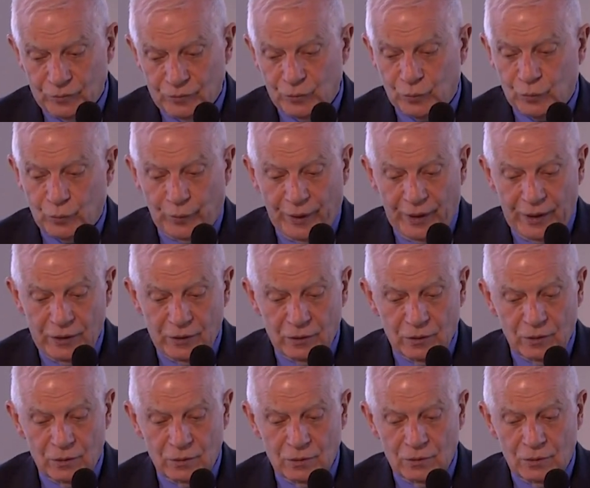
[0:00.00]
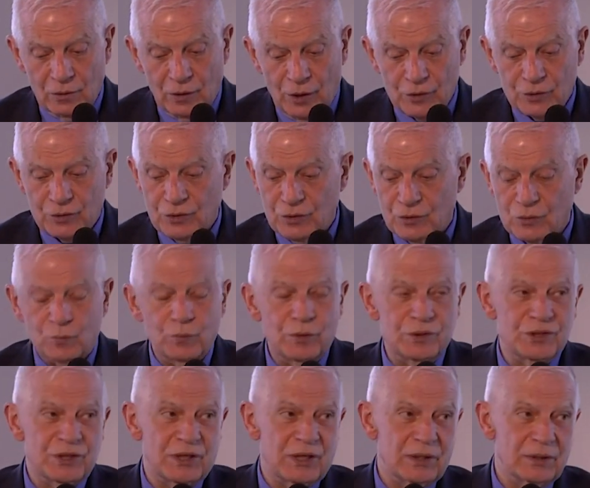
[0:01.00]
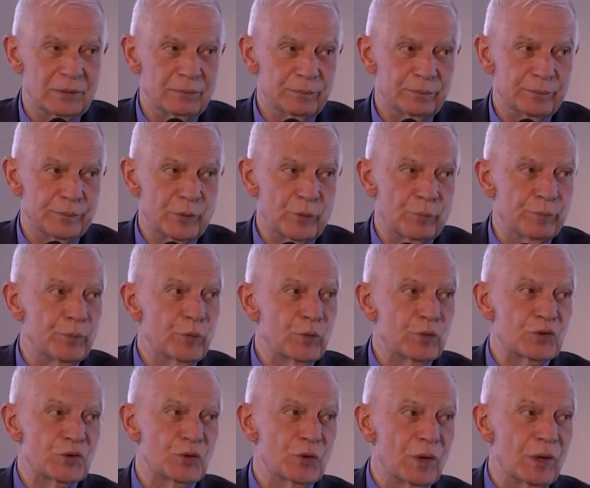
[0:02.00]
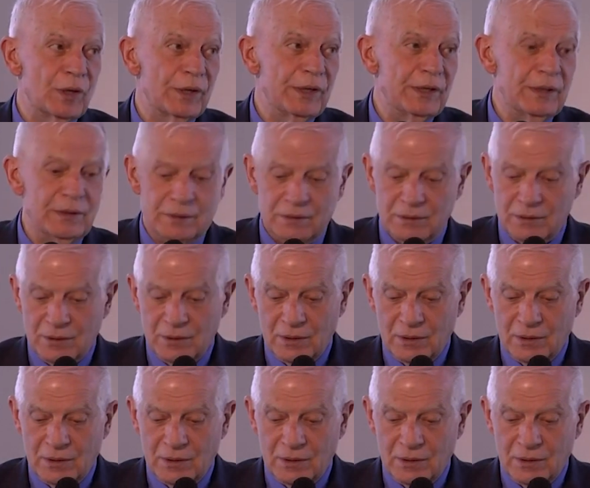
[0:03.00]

Ukraine losses which are proportionally